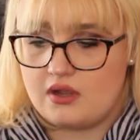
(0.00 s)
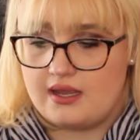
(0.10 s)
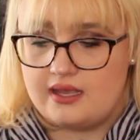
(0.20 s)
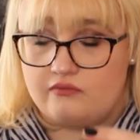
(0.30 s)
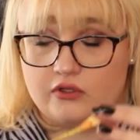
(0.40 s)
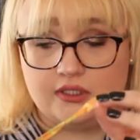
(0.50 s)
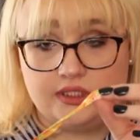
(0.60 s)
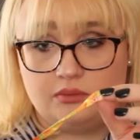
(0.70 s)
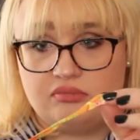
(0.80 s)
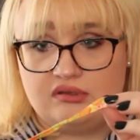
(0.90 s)
I have a
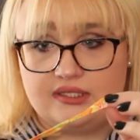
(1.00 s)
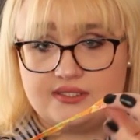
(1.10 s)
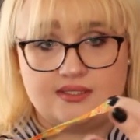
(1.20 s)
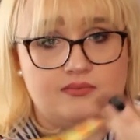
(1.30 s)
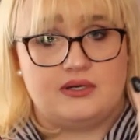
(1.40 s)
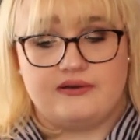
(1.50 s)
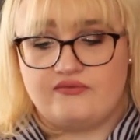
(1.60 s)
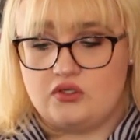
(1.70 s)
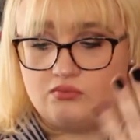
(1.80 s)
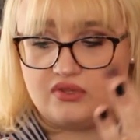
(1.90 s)
Lily Pulitzer
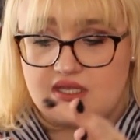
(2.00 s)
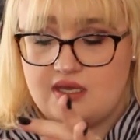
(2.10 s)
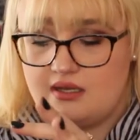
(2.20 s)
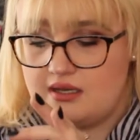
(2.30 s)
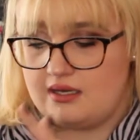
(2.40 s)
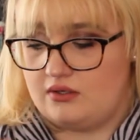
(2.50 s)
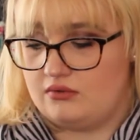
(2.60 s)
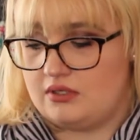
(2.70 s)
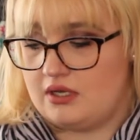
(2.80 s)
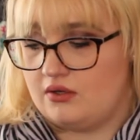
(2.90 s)
perfume thing, I
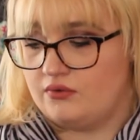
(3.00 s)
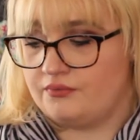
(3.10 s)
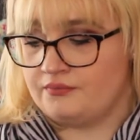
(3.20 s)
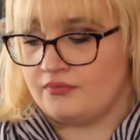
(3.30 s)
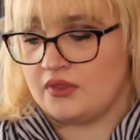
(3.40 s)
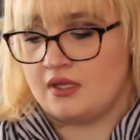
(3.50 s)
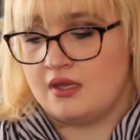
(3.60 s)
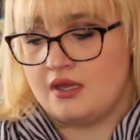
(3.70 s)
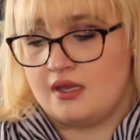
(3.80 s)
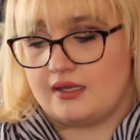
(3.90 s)
don't know.
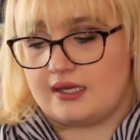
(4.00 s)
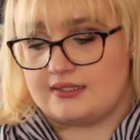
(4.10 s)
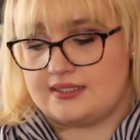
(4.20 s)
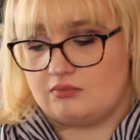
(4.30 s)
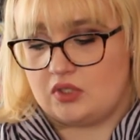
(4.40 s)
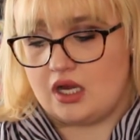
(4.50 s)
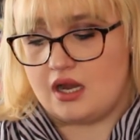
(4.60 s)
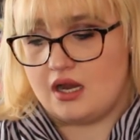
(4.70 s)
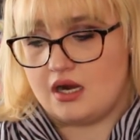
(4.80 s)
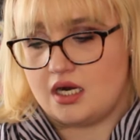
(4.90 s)
Got some
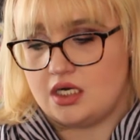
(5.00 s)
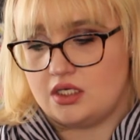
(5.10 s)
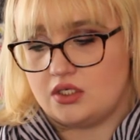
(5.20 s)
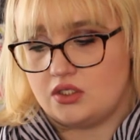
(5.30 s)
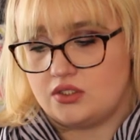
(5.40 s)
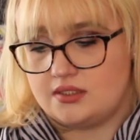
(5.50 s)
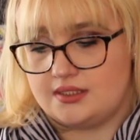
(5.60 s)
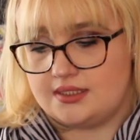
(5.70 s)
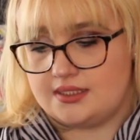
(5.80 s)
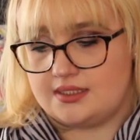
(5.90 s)

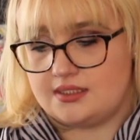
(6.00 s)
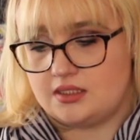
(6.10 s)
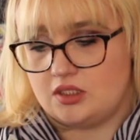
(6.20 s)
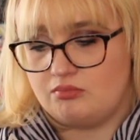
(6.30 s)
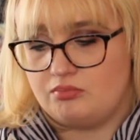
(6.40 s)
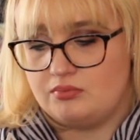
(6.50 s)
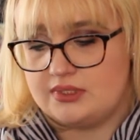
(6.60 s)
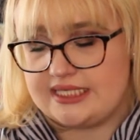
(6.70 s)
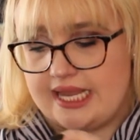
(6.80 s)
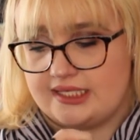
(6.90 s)
cards,
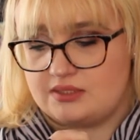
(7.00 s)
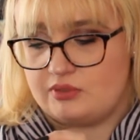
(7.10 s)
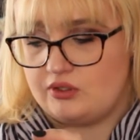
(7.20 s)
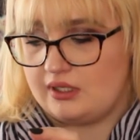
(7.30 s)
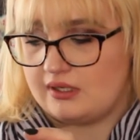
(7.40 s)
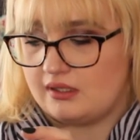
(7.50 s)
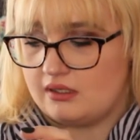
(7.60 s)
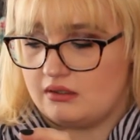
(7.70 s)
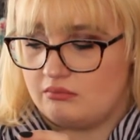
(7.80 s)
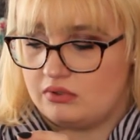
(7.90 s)
Sally's Beauty
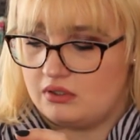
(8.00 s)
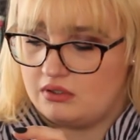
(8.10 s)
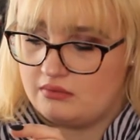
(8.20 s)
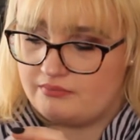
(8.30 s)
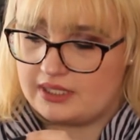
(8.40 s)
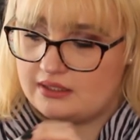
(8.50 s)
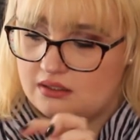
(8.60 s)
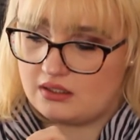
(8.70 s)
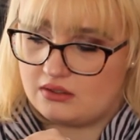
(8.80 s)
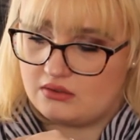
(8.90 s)
Club,
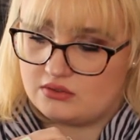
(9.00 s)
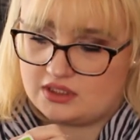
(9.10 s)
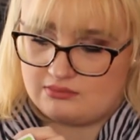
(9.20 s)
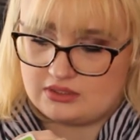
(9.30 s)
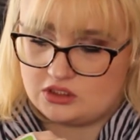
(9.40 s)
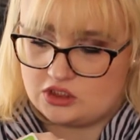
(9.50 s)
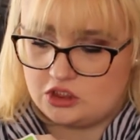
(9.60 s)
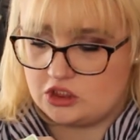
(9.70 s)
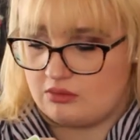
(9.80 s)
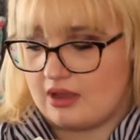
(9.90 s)
Petco,
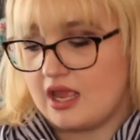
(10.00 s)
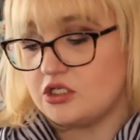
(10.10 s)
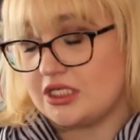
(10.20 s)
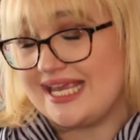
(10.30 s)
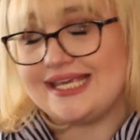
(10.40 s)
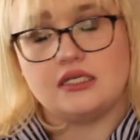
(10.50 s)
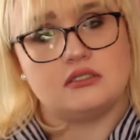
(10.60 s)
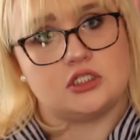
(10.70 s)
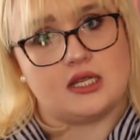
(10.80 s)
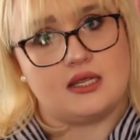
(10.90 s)
TJX